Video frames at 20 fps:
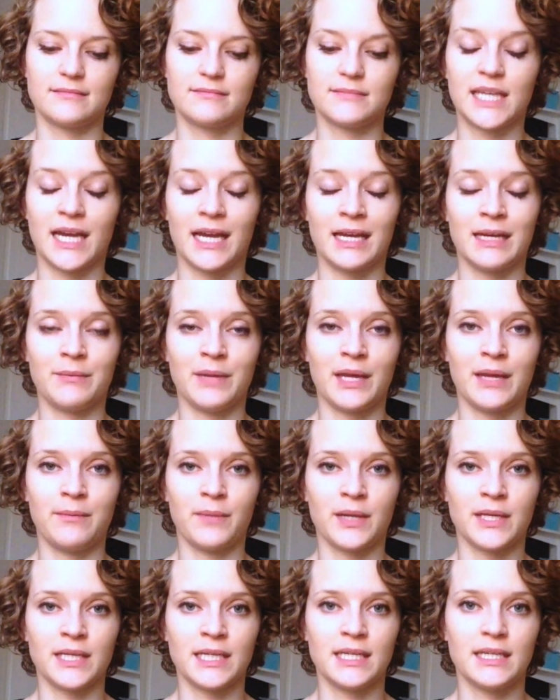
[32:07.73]
time and
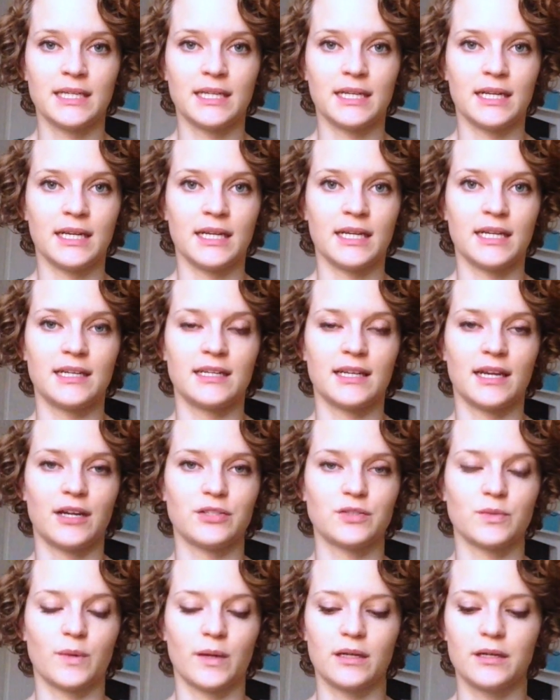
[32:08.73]
money knitting an entire
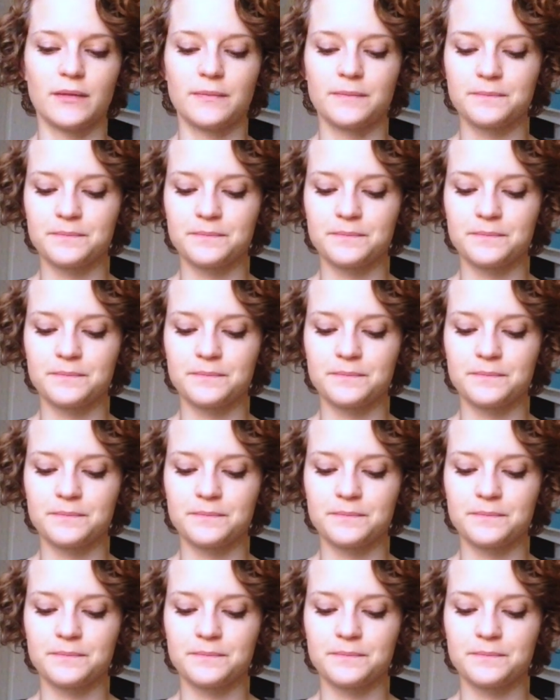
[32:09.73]
sweater.